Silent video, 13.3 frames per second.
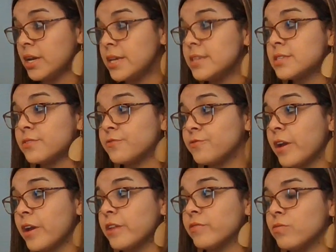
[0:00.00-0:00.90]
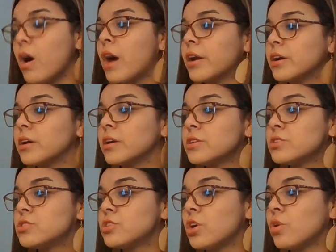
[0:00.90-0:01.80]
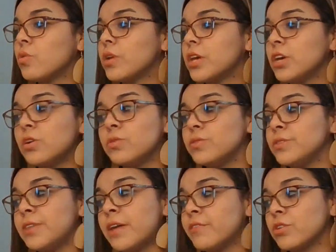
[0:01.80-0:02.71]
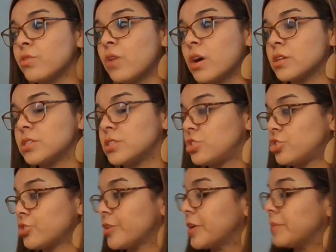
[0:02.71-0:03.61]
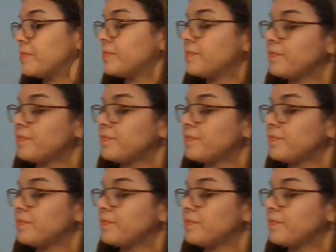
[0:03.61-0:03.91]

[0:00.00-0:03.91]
He's afraid of water, so he'll never cross the stream."